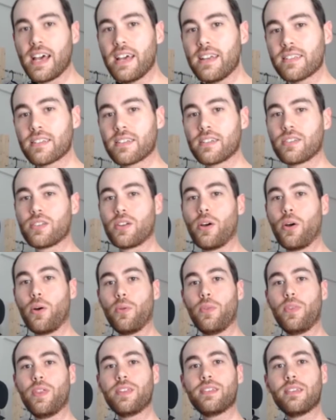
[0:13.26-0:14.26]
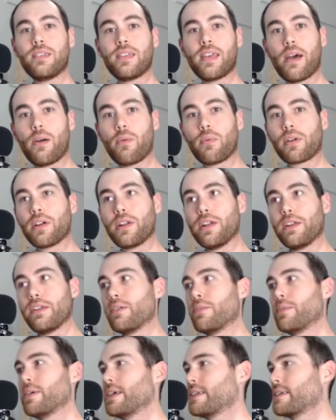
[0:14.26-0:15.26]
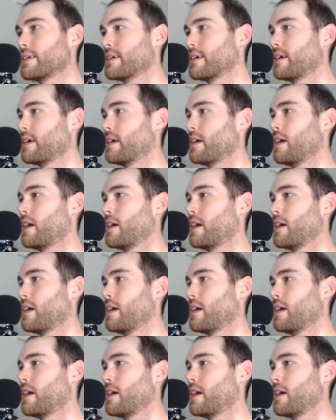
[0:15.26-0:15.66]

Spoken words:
desk, so this is how we're going to do it.